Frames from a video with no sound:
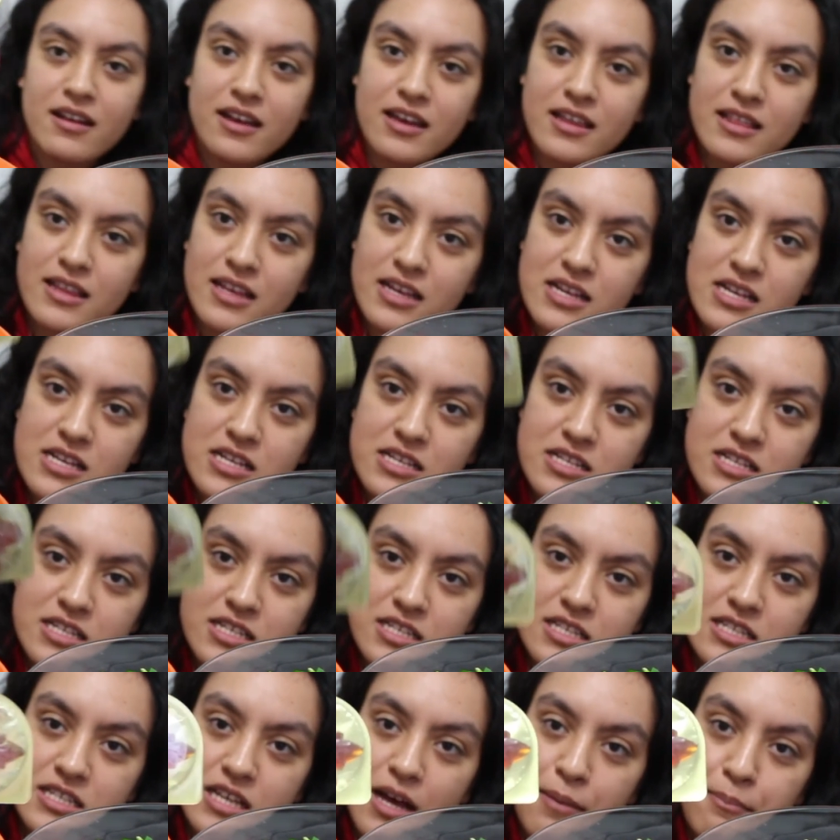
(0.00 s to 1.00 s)
It
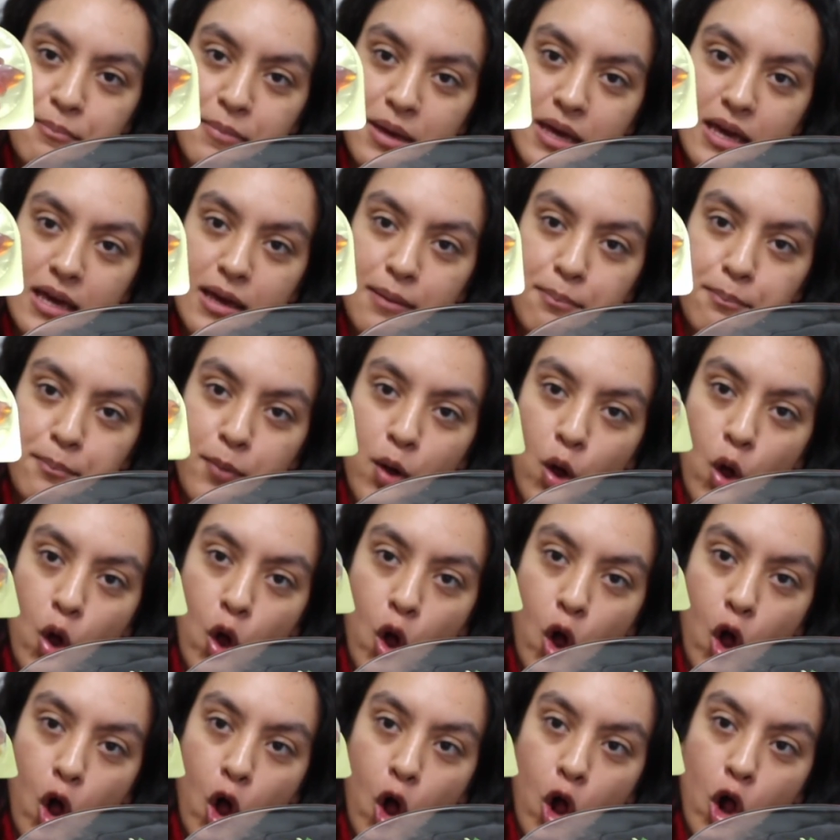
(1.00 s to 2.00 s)
is a
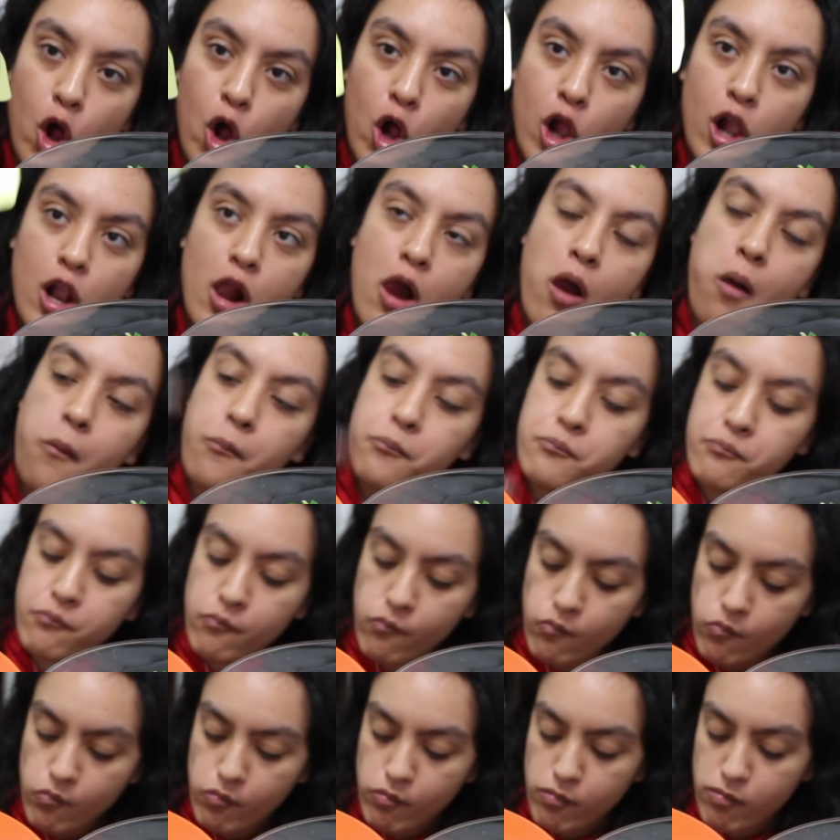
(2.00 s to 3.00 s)
maple
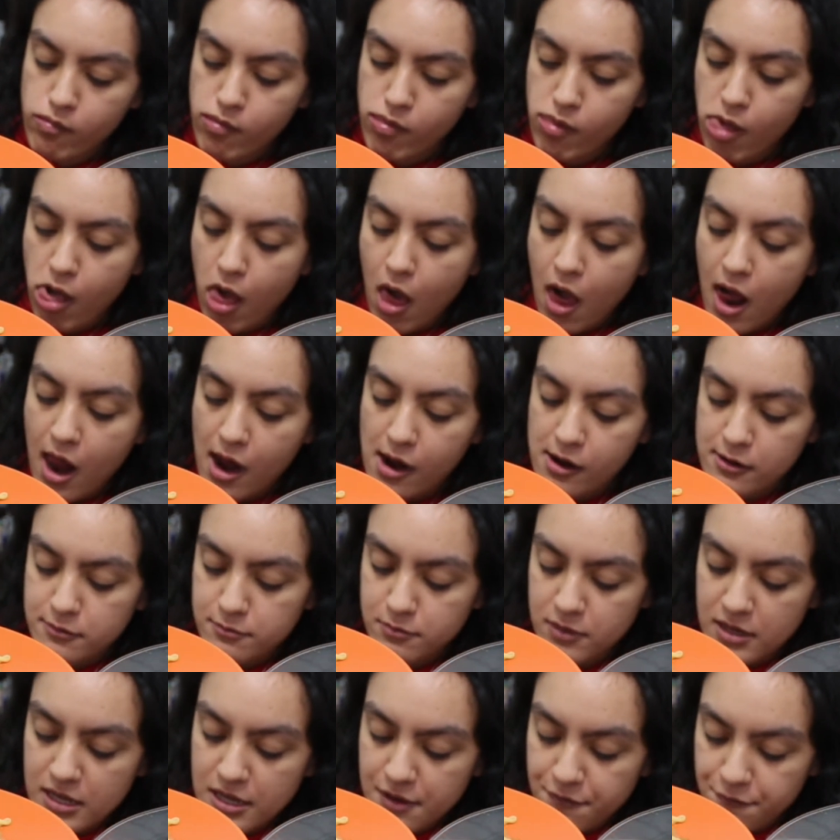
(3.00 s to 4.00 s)

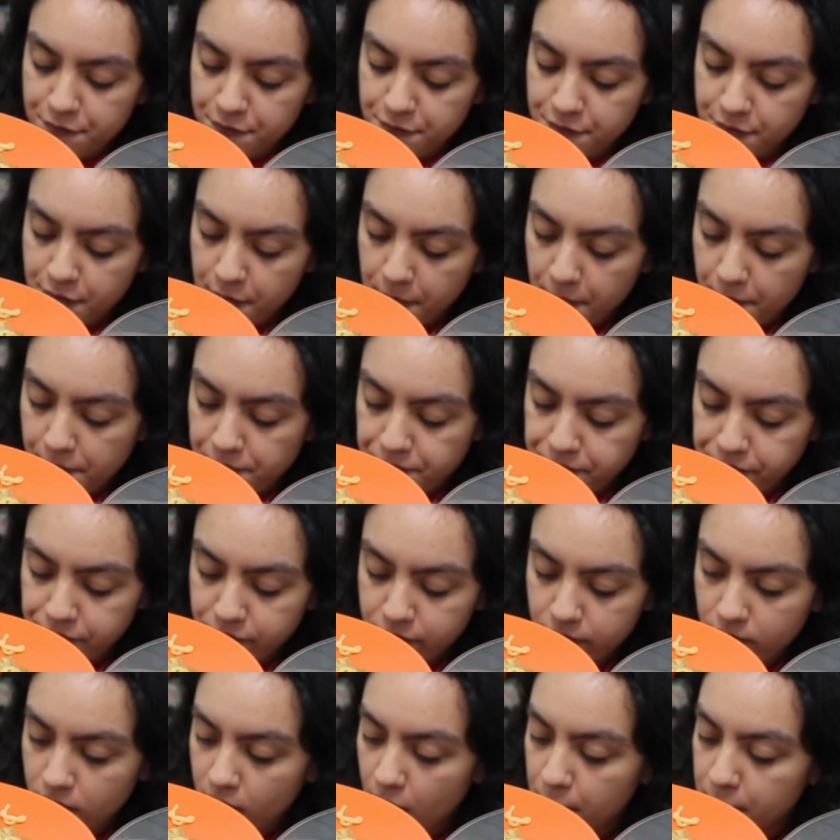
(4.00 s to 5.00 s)
um, leaf,
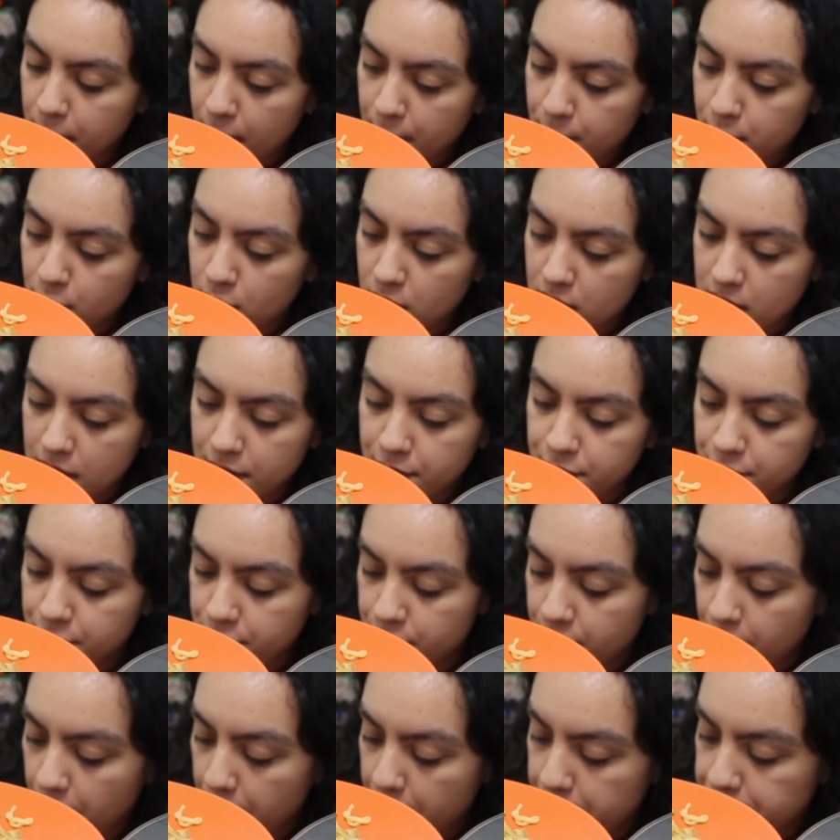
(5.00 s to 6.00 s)
maple
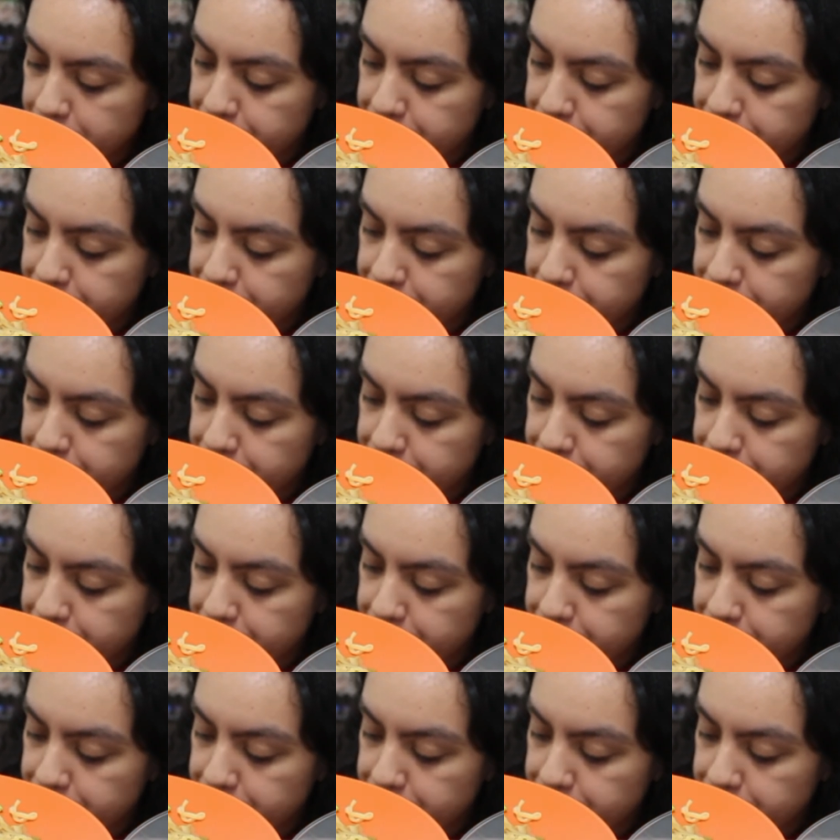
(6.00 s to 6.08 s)
leaf.